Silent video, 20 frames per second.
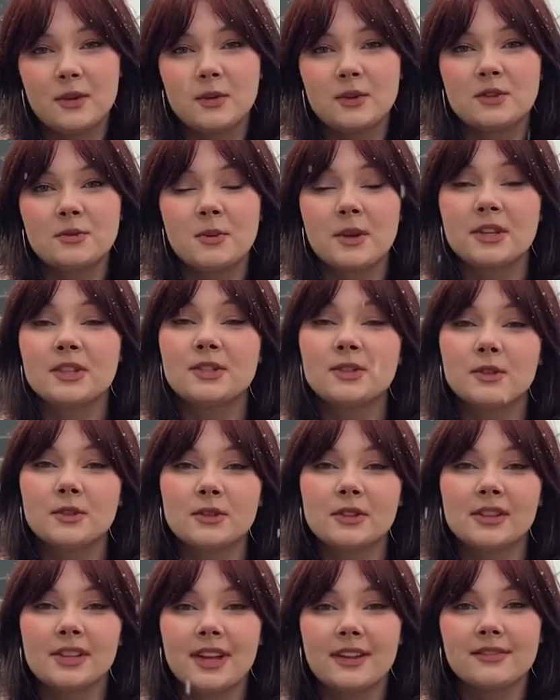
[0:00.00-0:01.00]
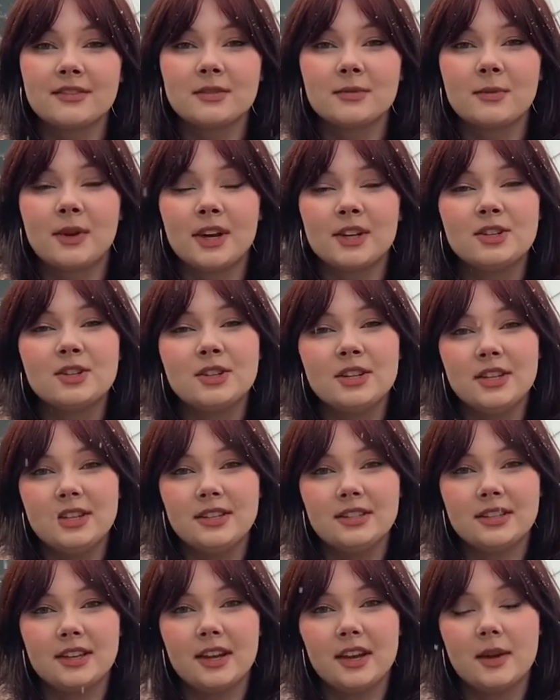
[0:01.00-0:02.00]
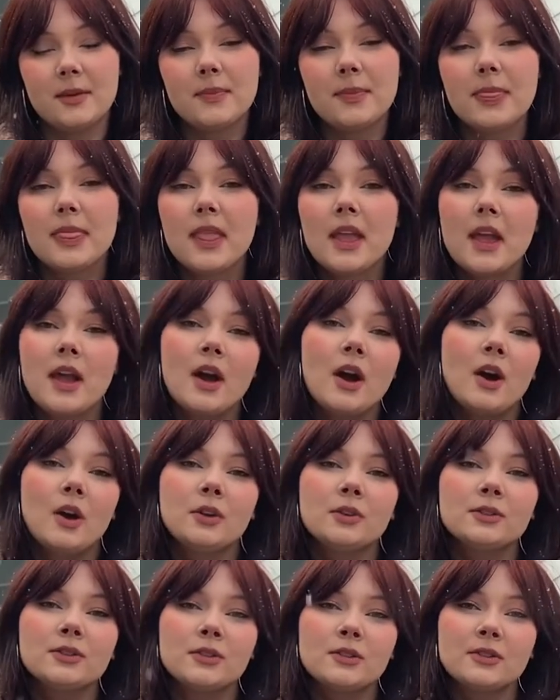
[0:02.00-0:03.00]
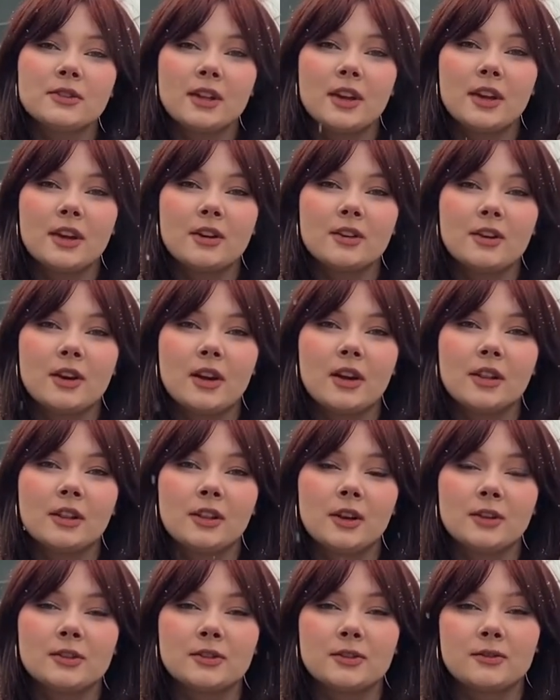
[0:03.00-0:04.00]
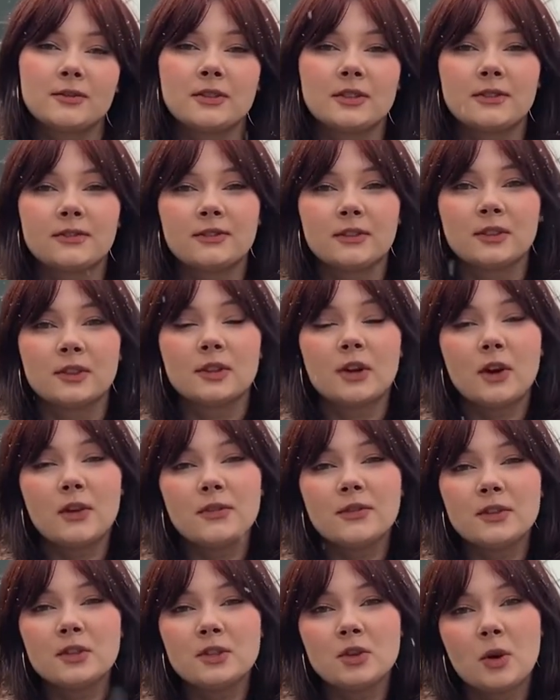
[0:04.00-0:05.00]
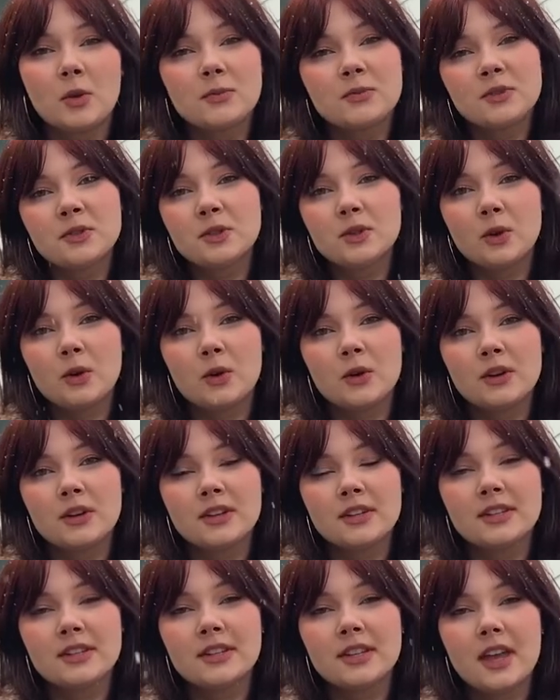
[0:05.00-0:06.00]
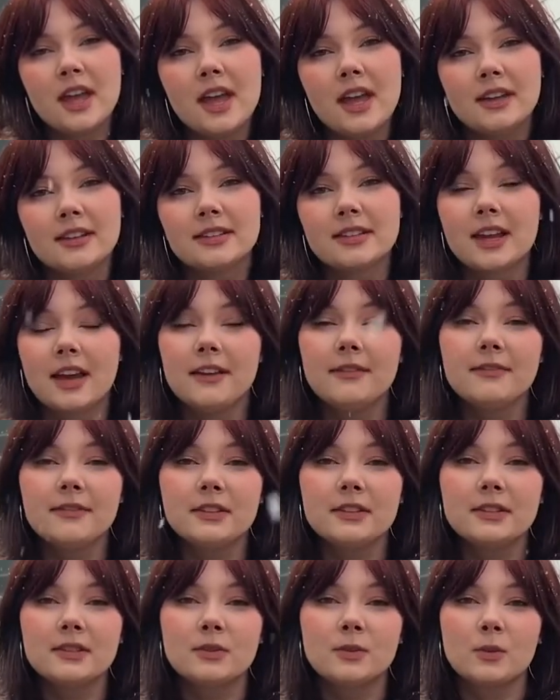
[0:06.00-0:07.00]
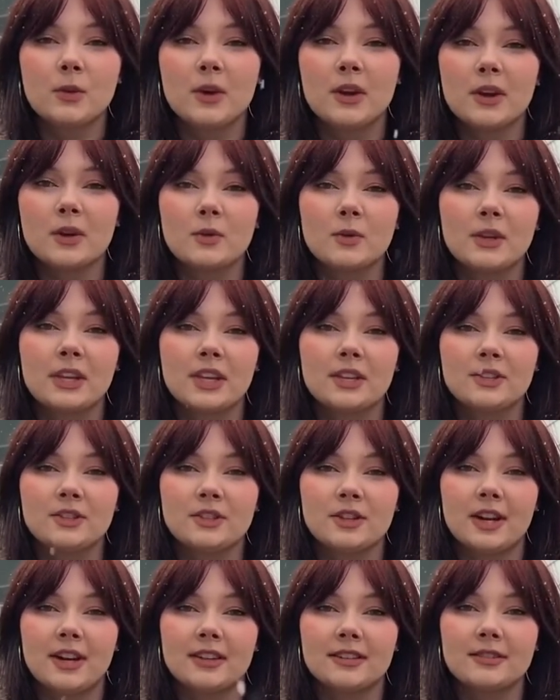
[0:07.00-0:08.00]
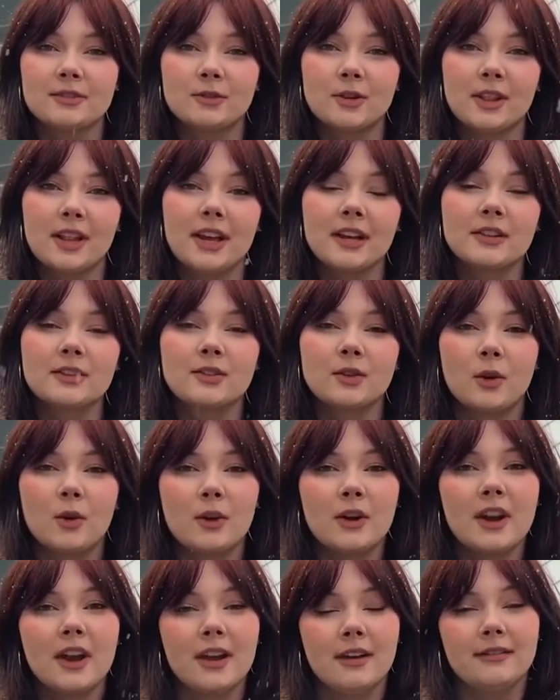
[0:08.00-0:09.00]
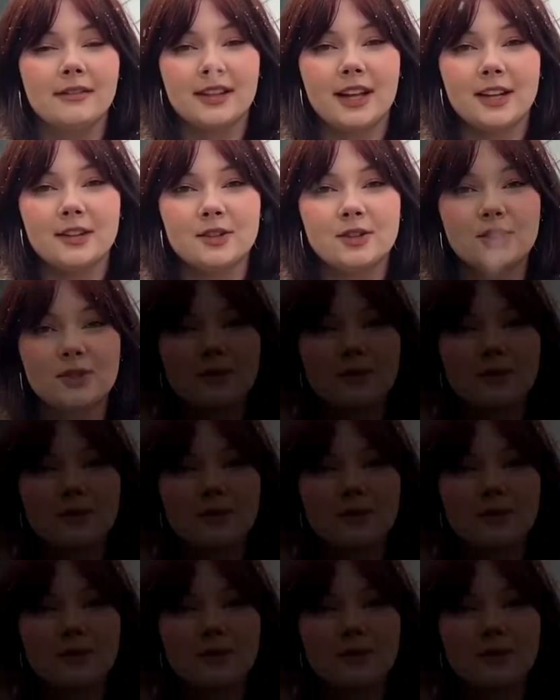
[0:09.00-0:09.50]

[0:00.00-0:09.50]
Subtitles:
which makes student life much easier. Also, there are lots of different coffee shops, stores, and cafes where we can just relax or have lunch.